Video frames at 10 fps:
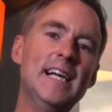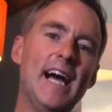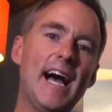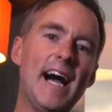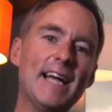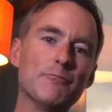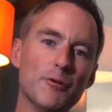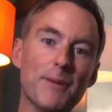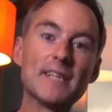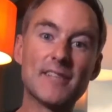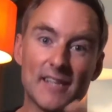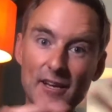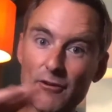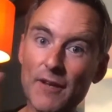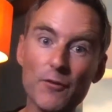And
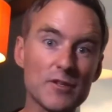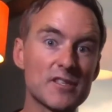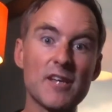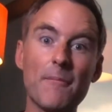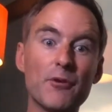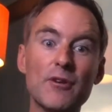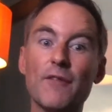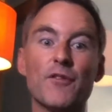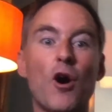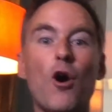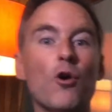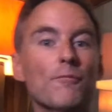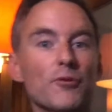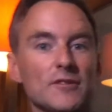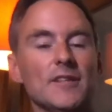I'll give you a summary of the whole
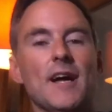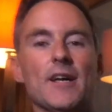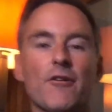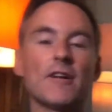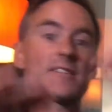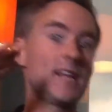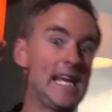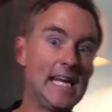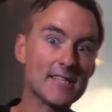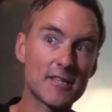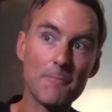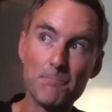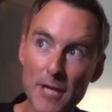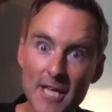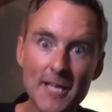book today, all right? So here's the
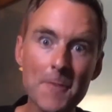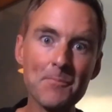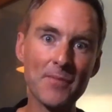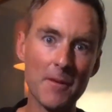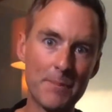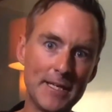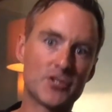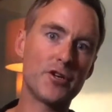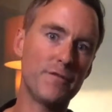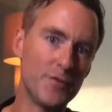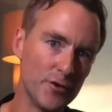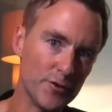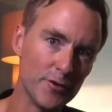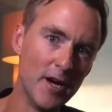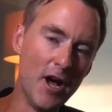big picture
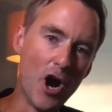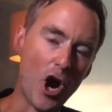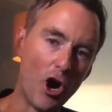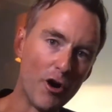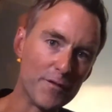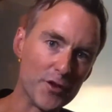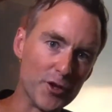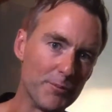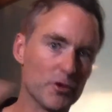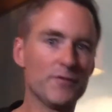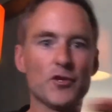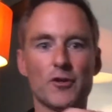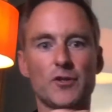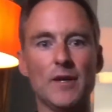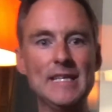view of the book of
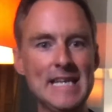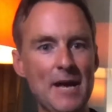Joshua.